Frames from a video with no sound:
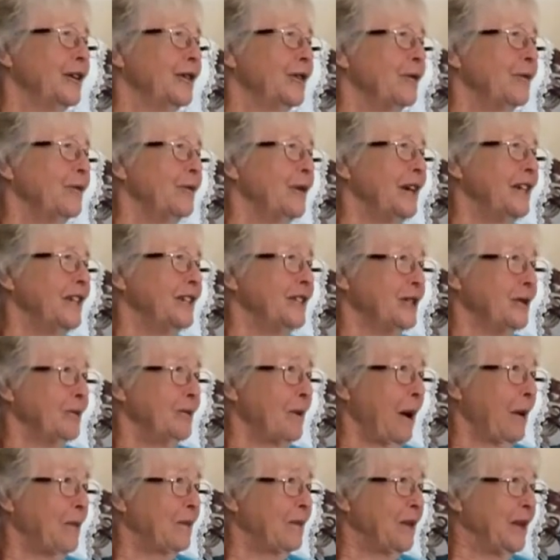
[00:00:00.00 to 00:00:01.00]
raced them
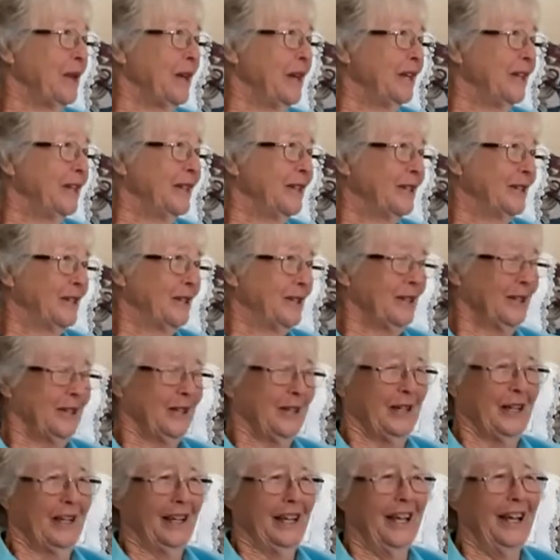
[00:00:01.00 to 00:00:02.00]
up there
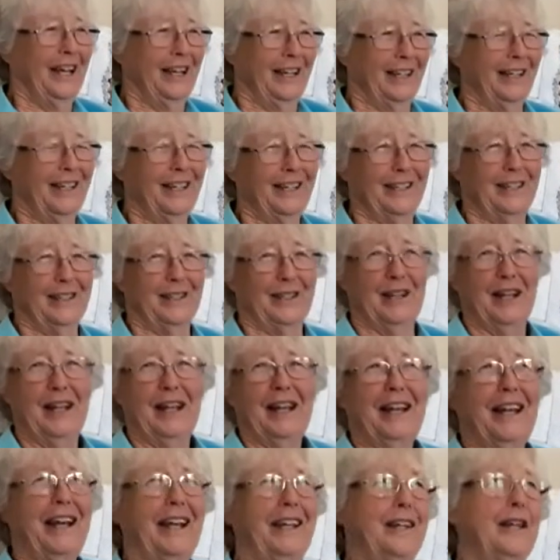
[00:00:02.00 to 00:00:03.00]
yesterday and
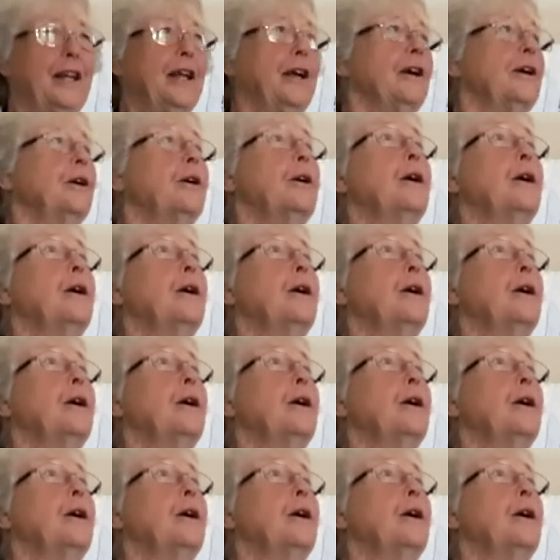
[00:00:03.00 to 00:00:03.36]
now